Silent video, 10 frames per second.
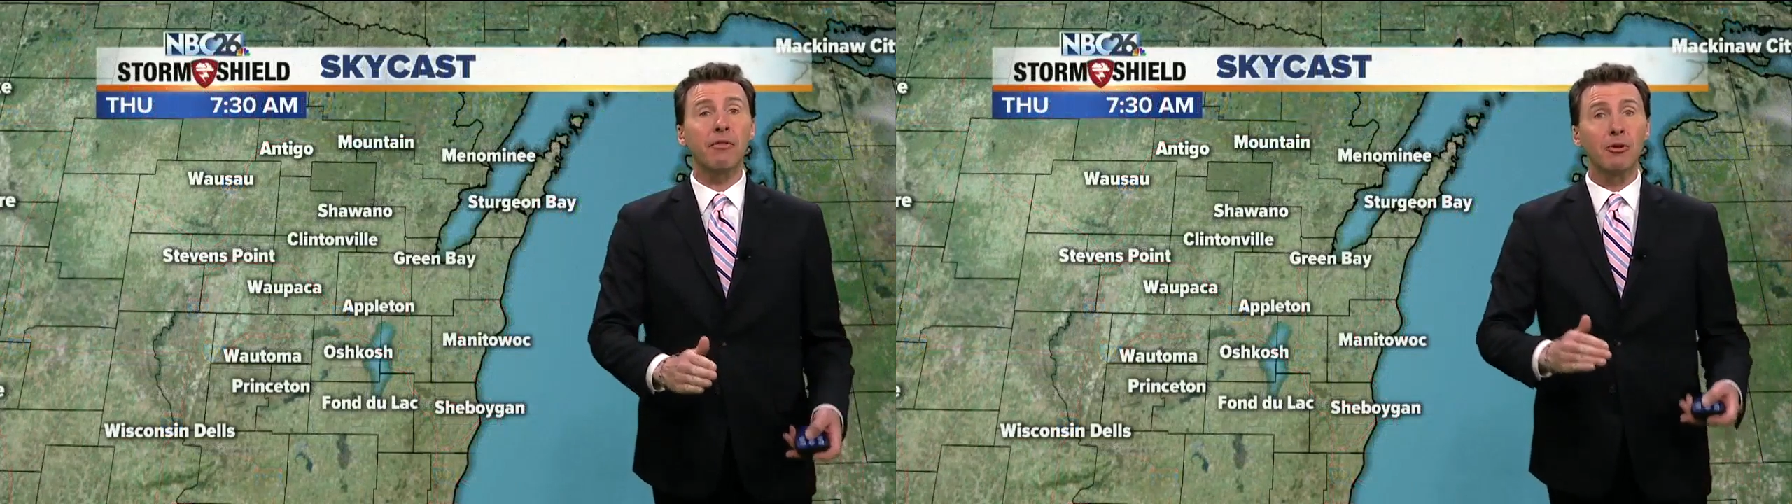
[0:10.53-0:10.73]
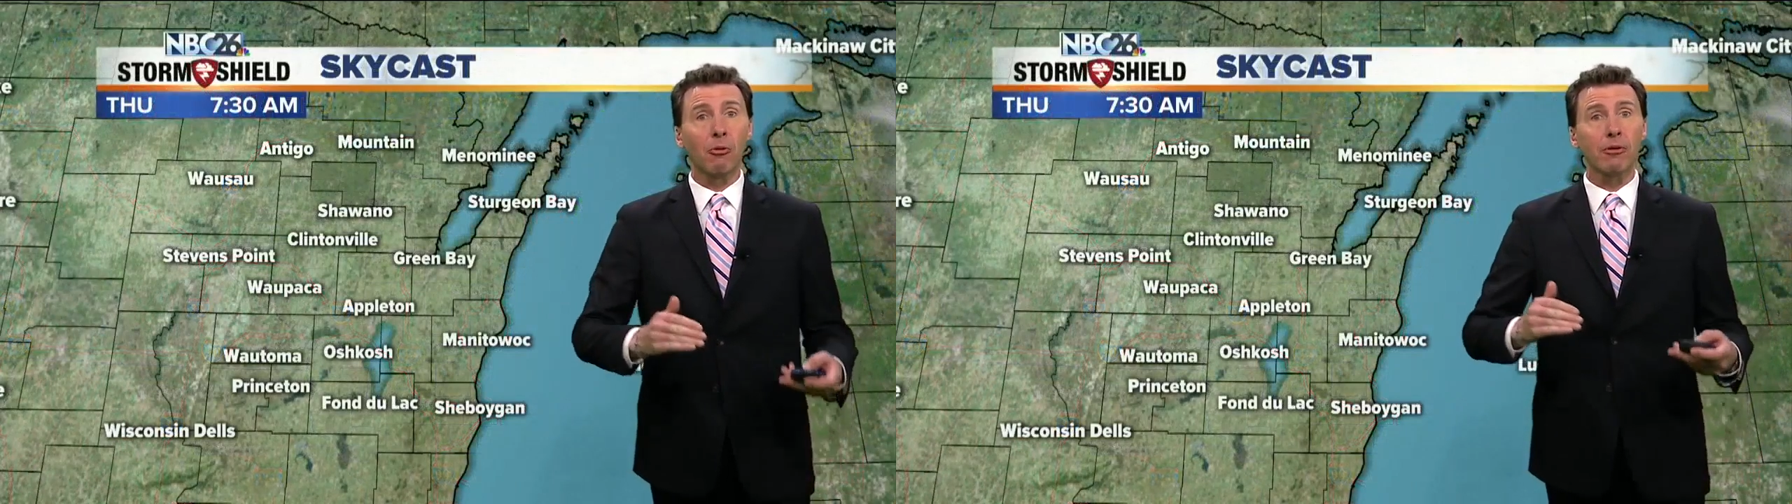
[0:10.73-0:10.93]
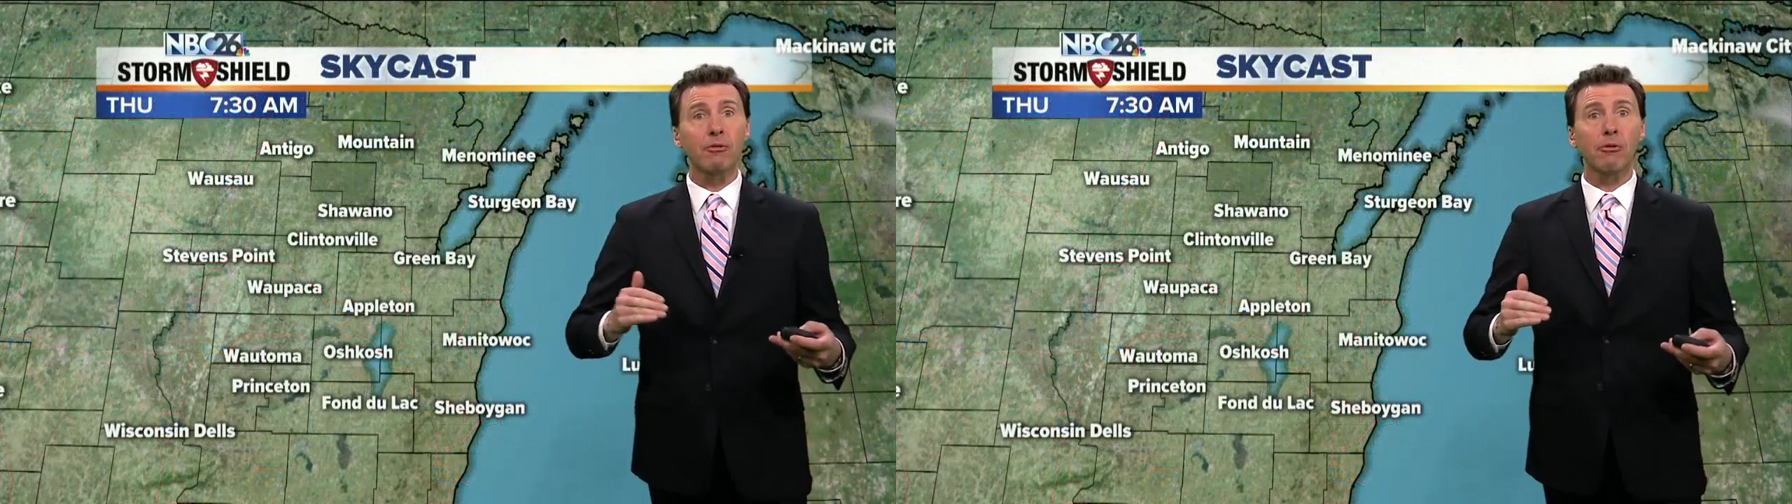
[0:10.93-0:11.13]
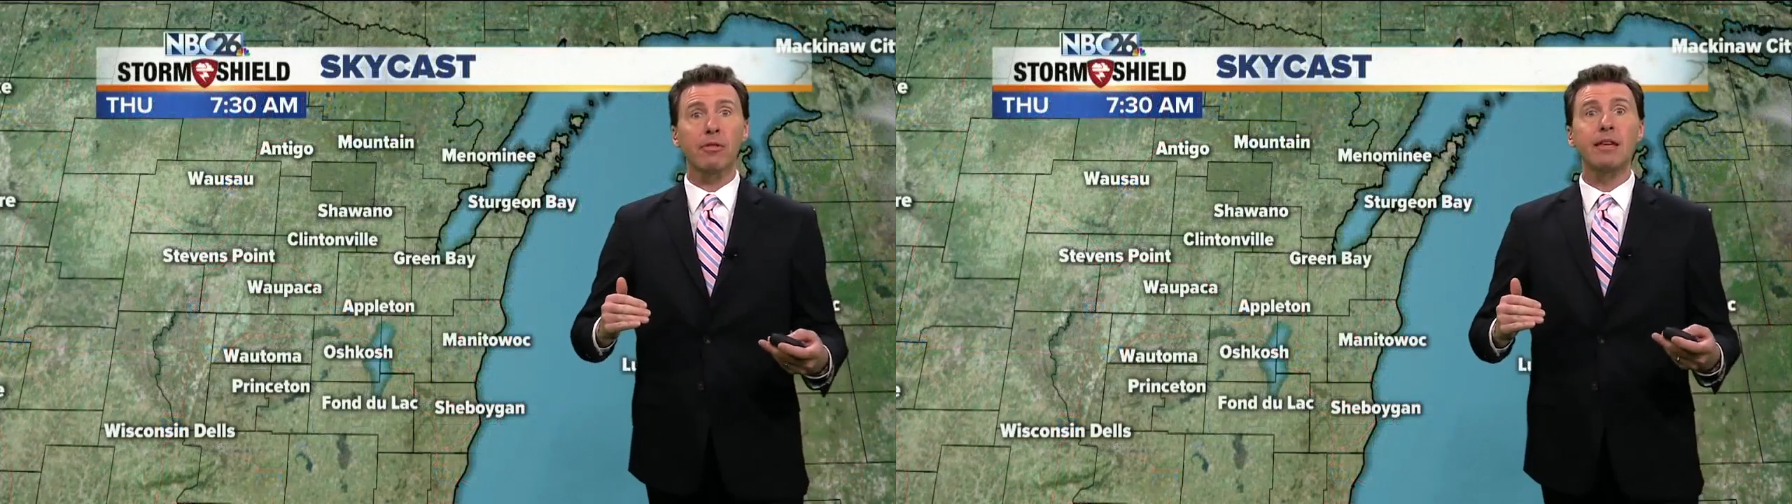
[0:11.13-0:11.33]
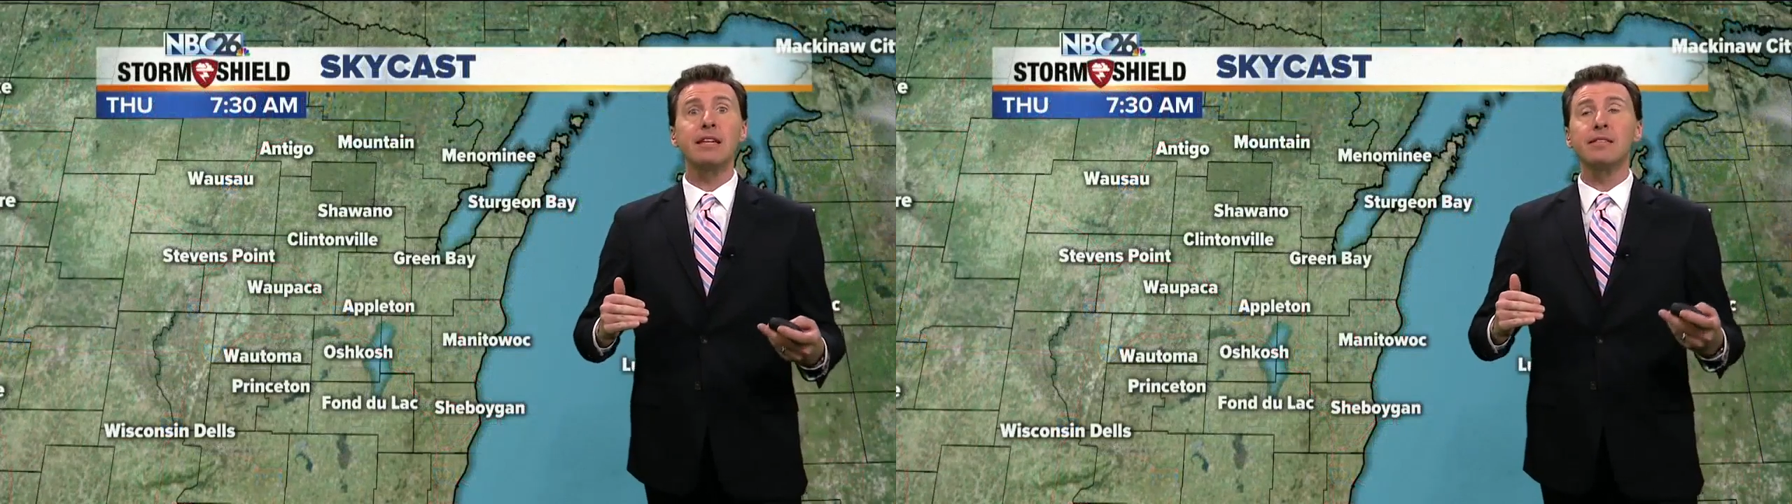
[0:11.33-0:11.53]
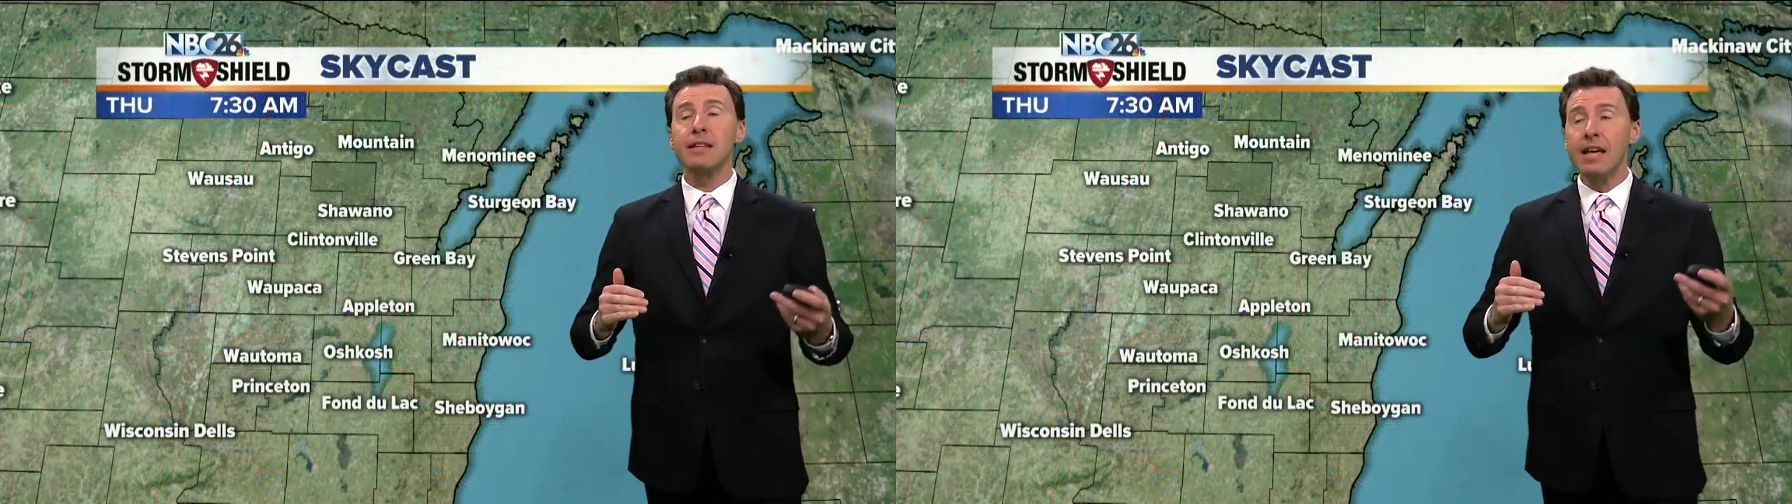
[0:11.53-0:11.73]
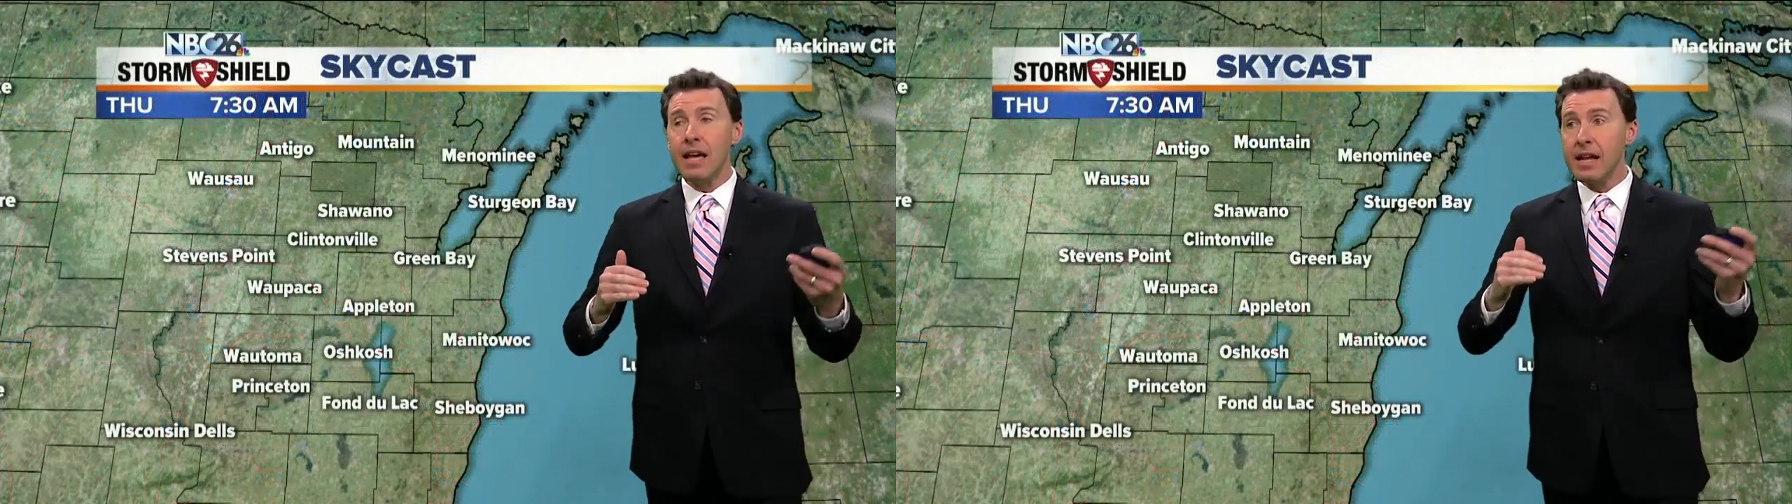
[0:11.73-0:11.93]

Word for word: of the north-northeast